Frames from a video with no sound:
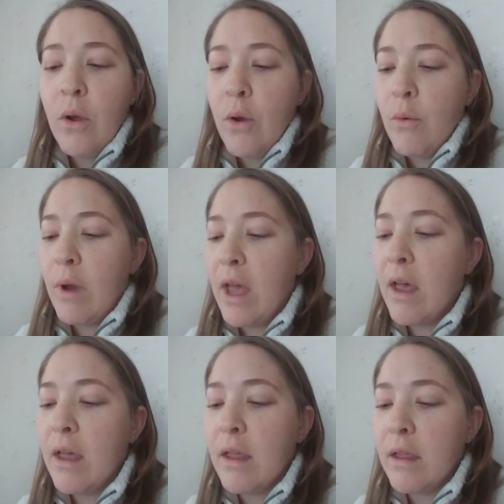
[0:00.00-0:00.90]

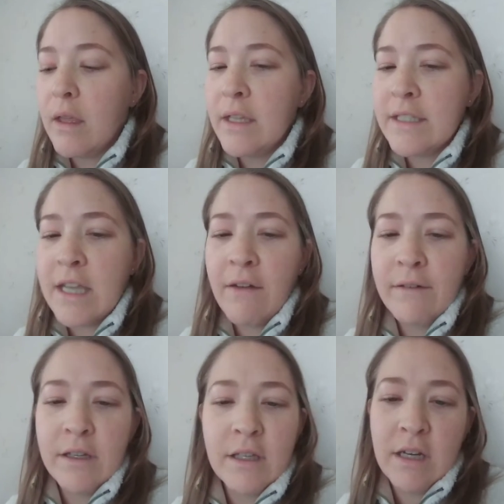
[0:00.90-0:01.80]
Well, it's
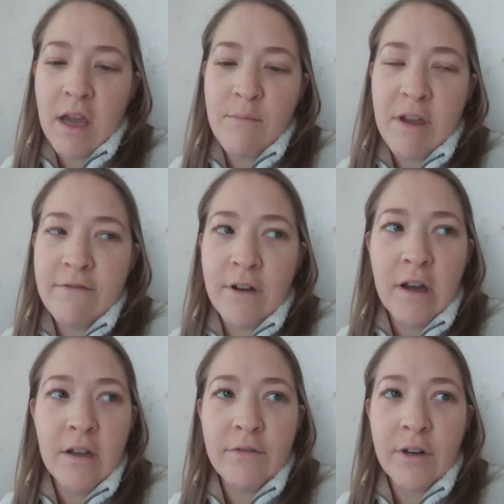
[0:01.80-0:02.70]
definitely not my
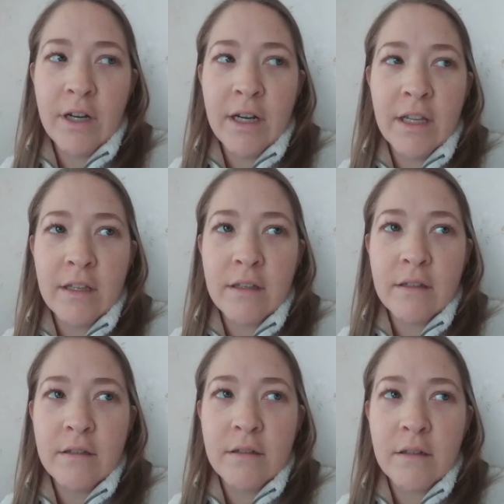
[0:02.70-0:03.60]
fault for
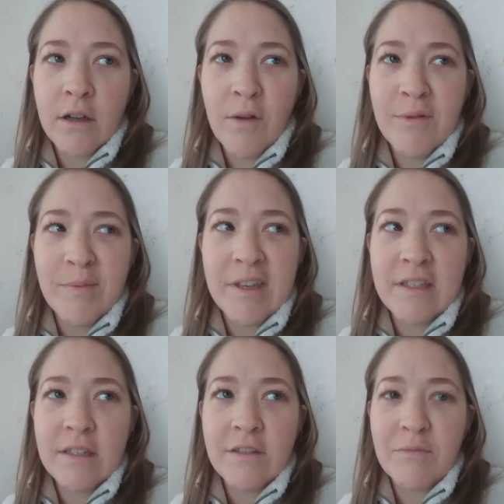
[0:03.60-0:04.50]
eating a couple
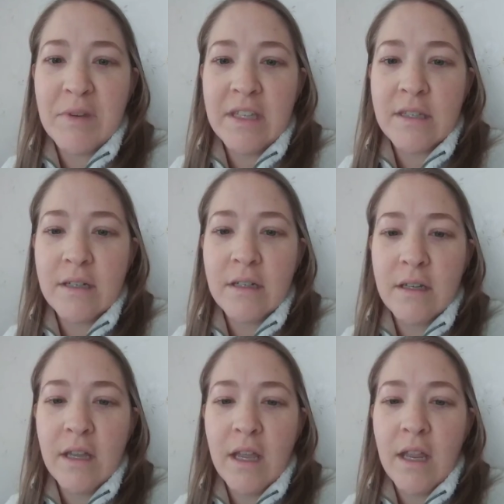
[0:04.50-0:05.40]
pieces of pizza.
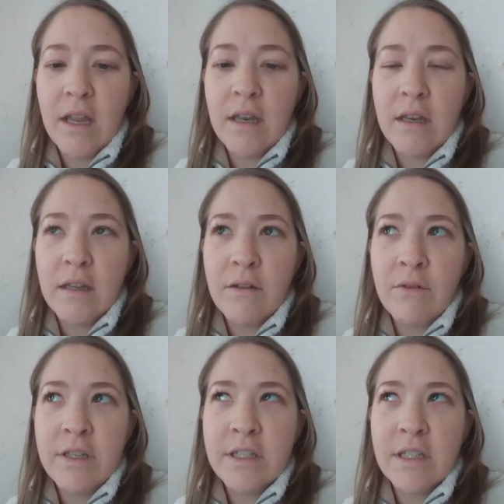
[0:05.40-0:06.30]
And the
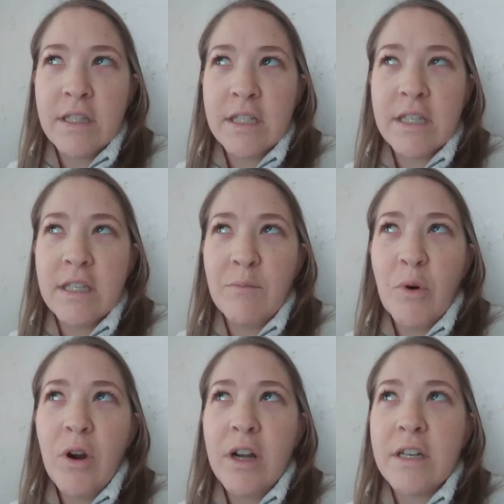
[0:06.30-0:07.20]
reason that this is
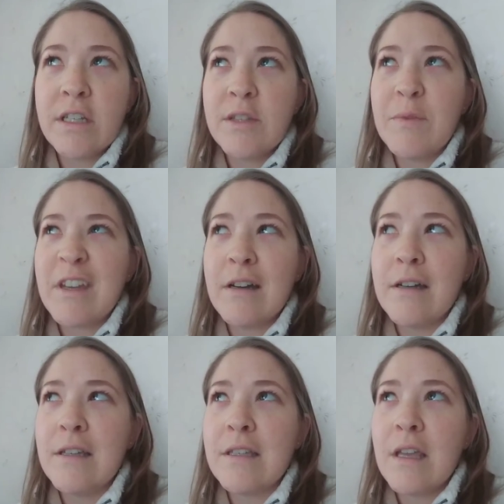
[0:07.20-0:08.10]
important is
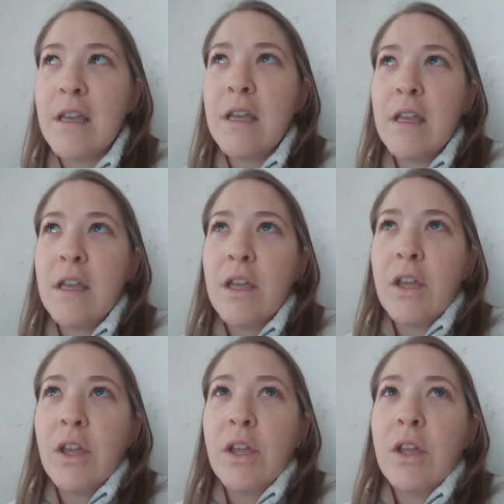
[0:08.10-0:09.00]
because
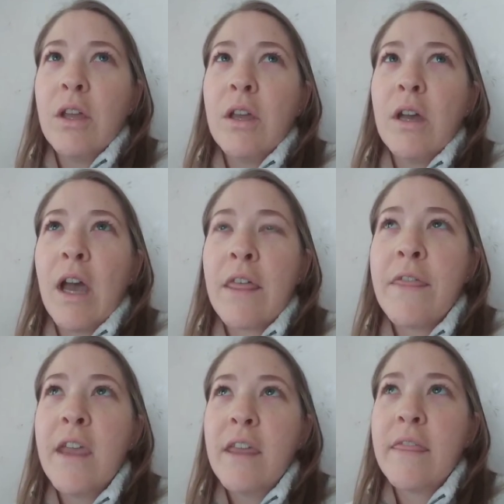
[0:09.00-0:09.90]
I
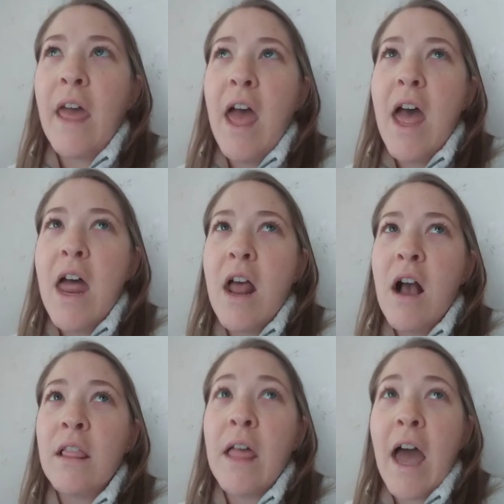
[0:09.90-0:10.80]
think that
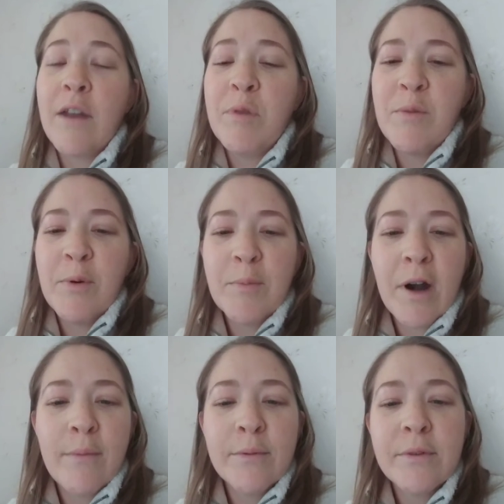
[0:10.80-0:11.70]
a lot of people
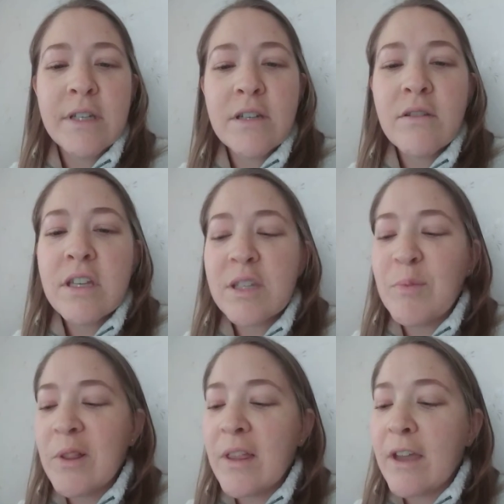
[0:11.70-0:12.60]
probably do this,
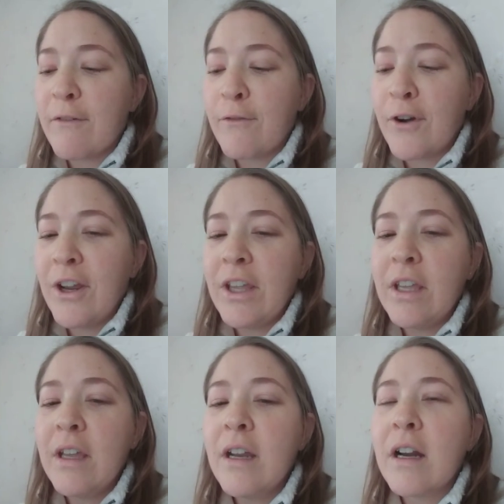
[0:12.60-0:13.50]
but for
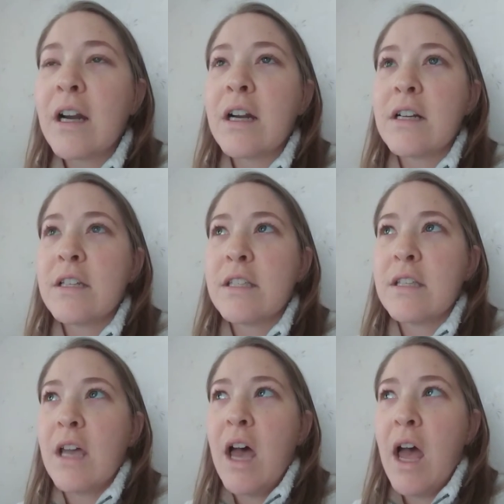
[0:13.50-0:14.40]

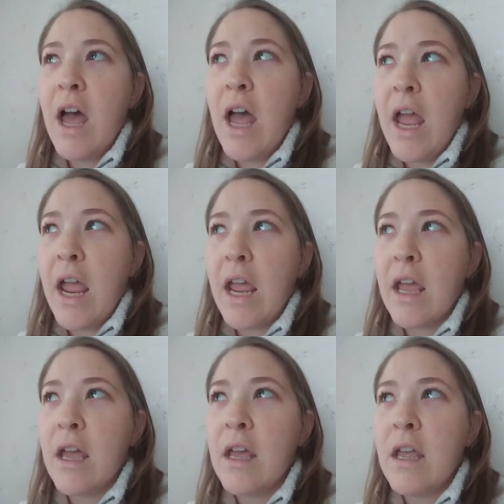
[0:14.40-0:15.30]
years, I